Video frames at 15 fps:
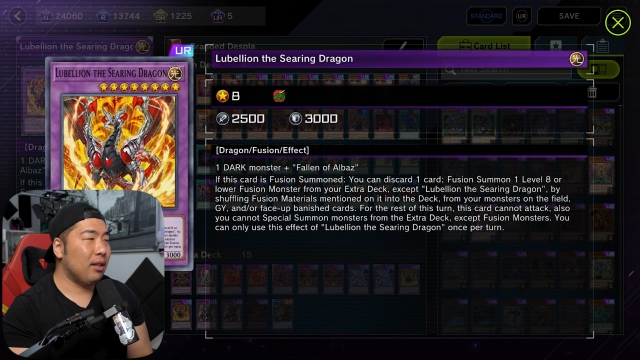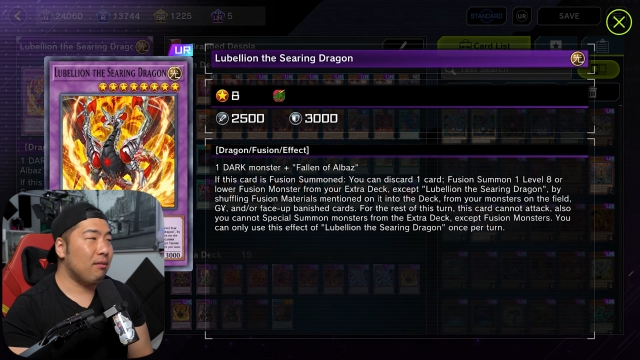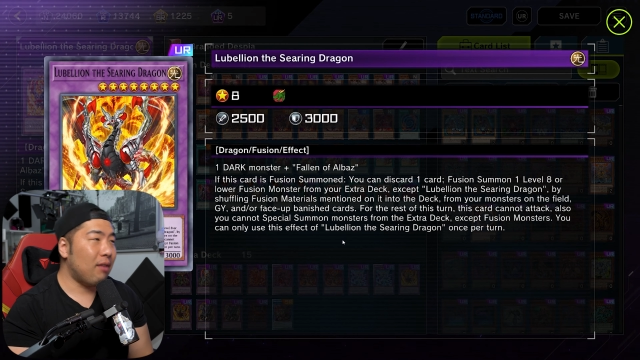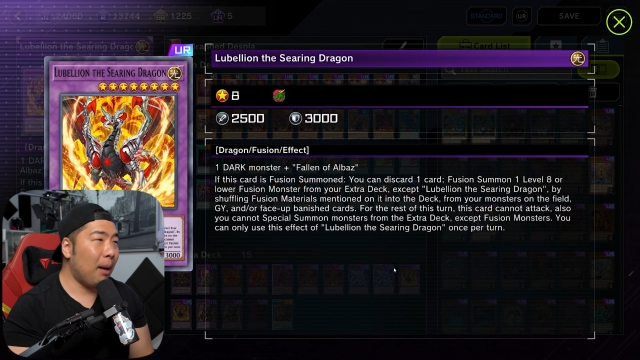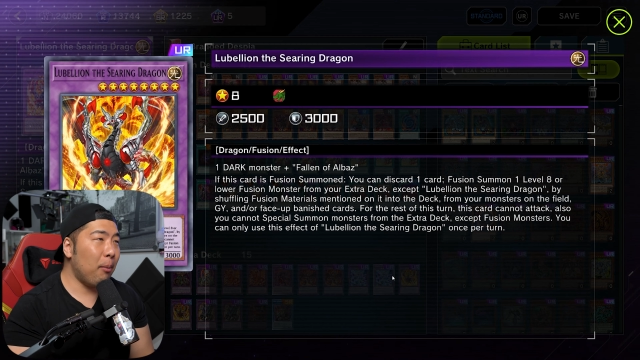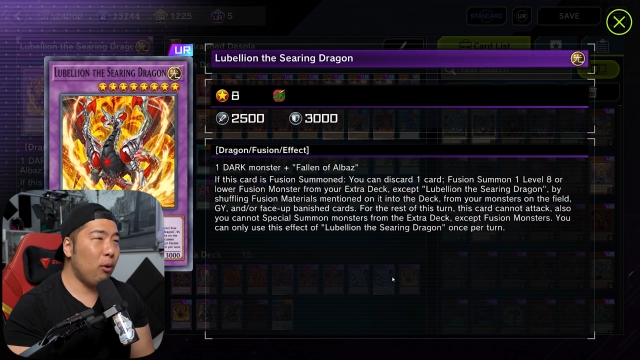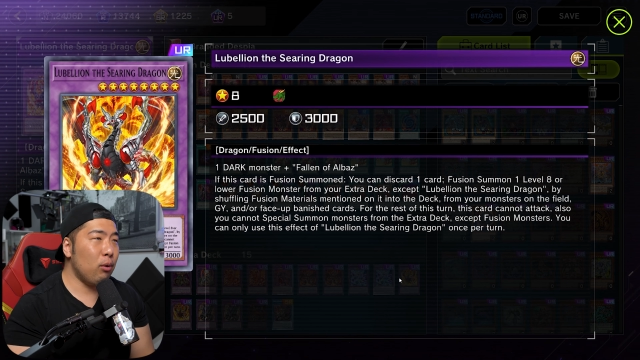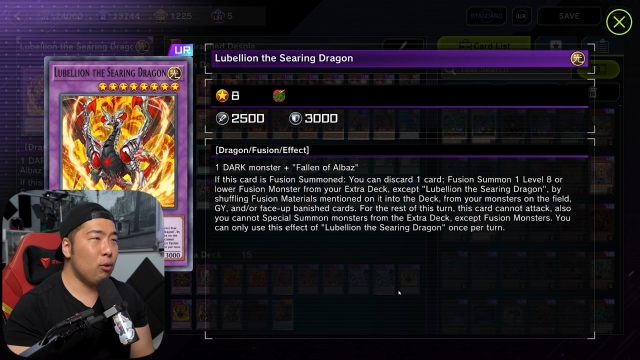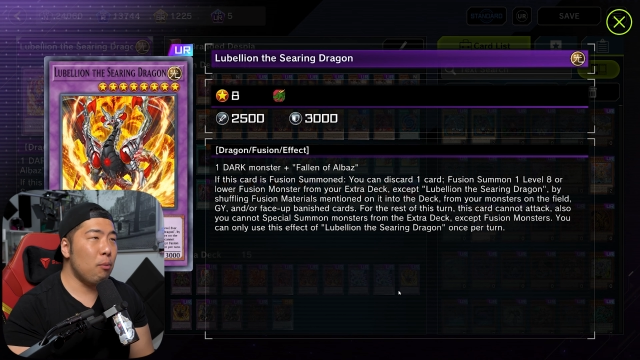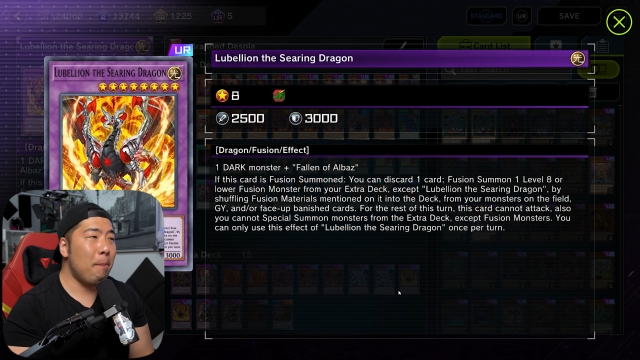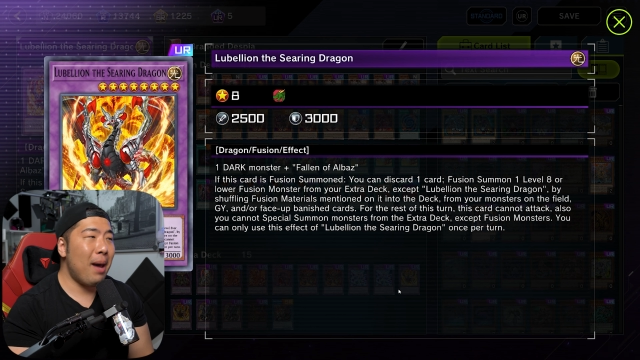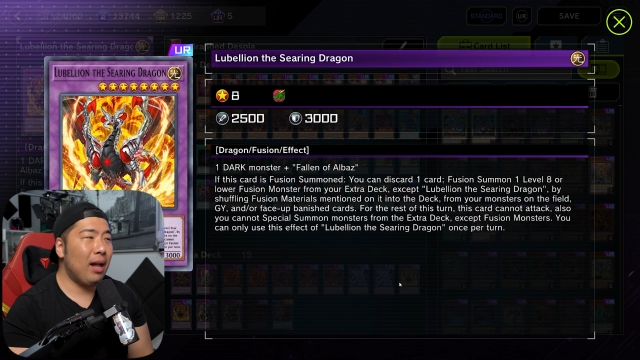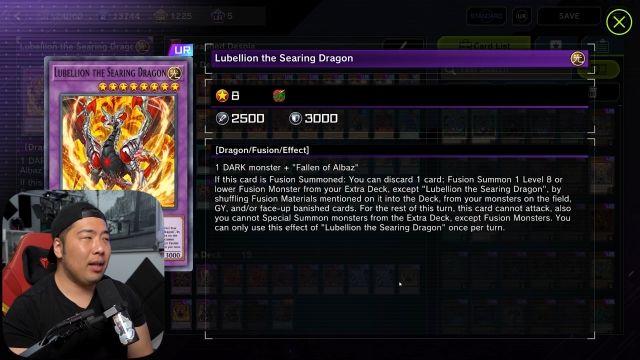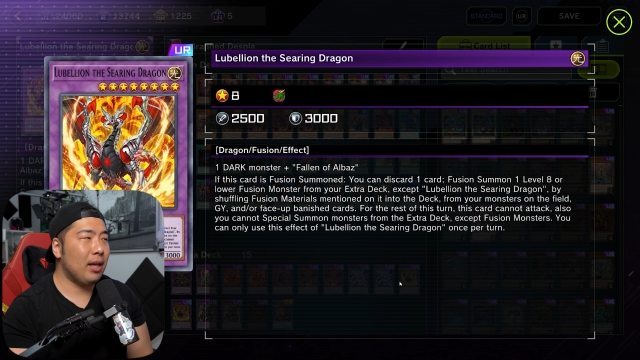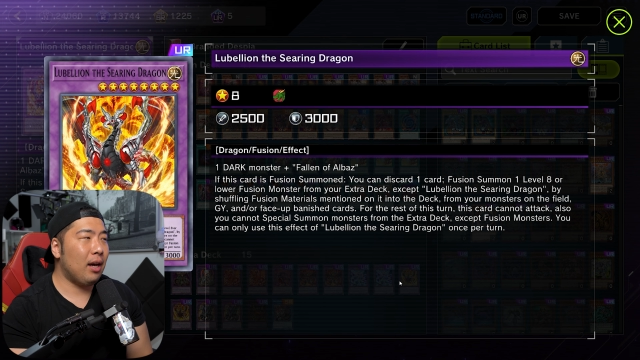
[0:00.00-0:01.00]
the double
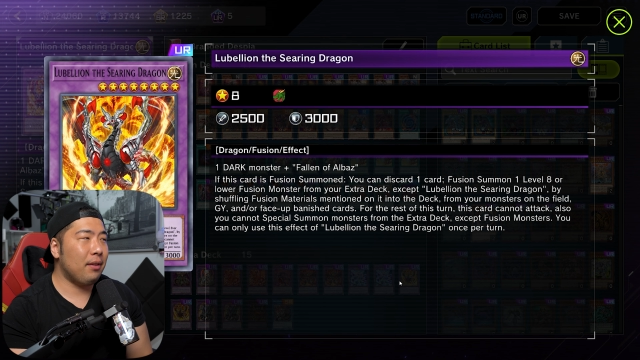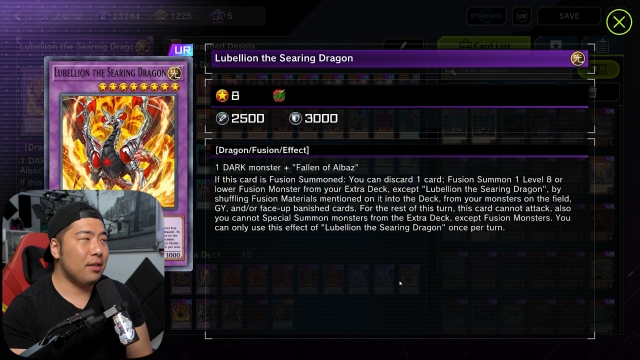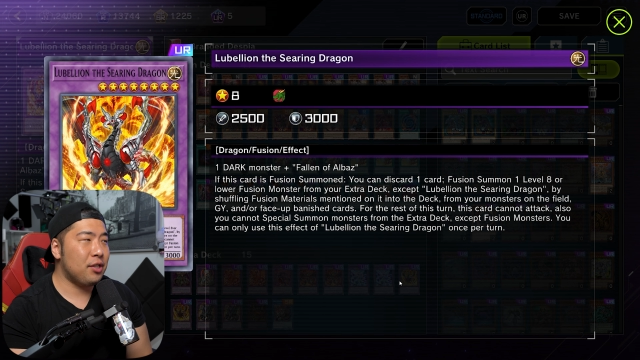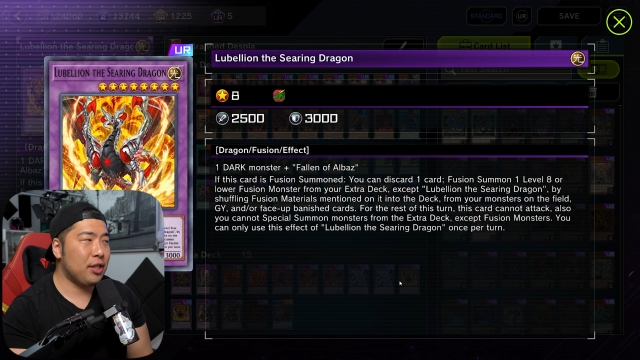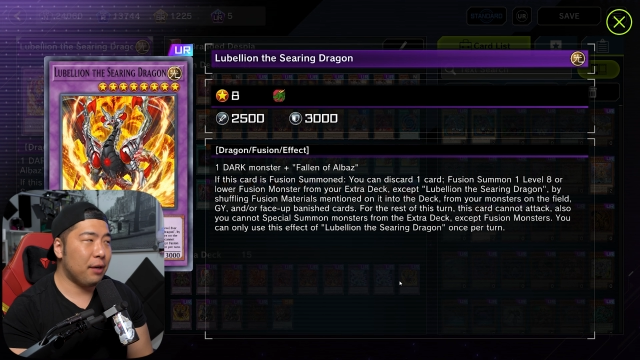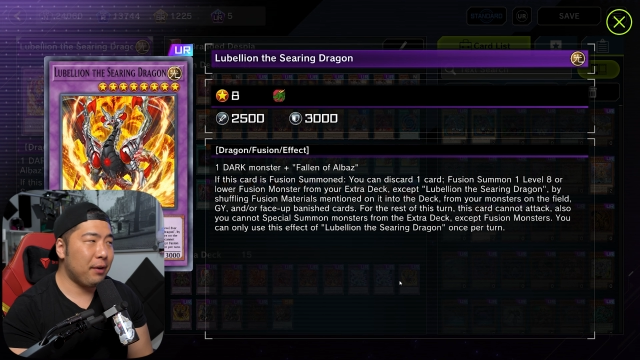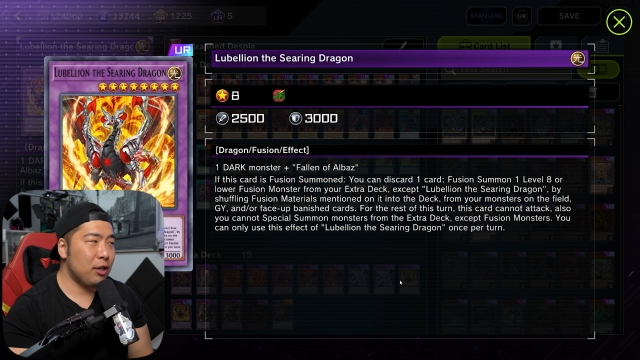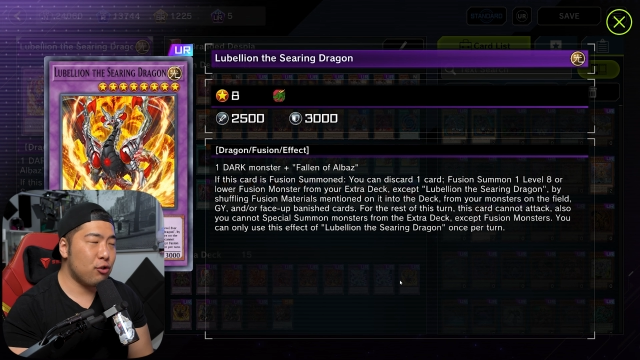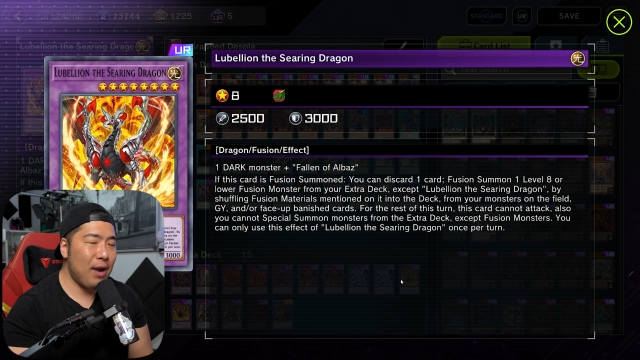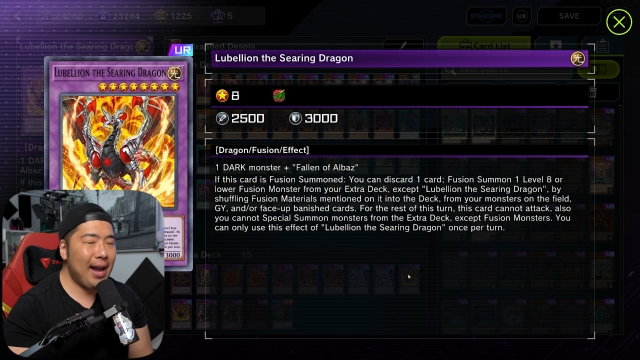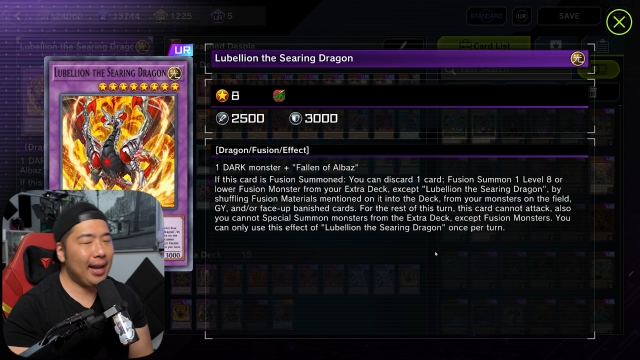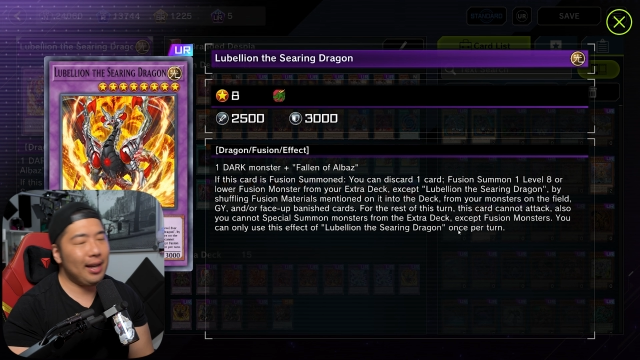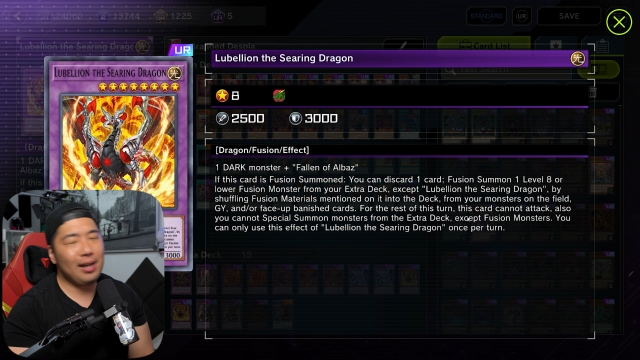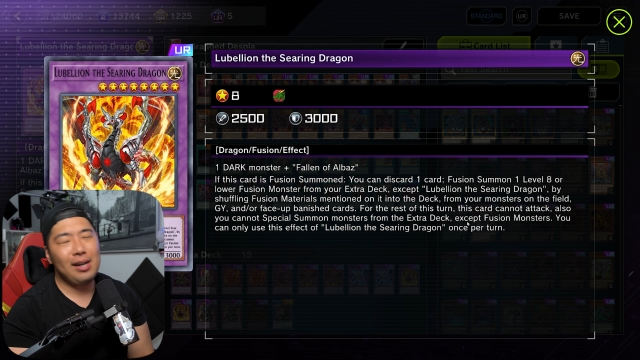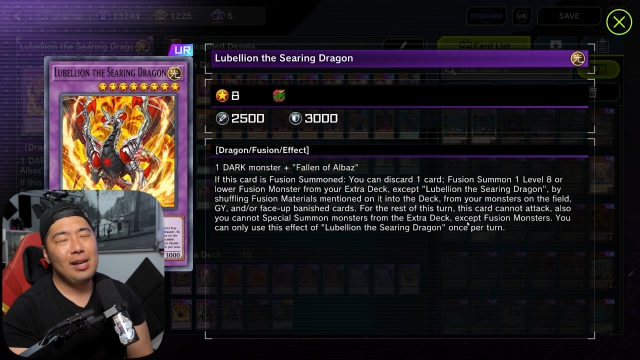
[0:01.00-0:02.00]
Lubellion, the Searing
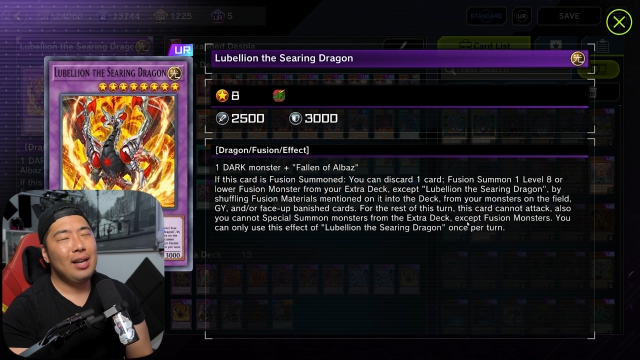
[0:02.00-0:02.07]
Dragon.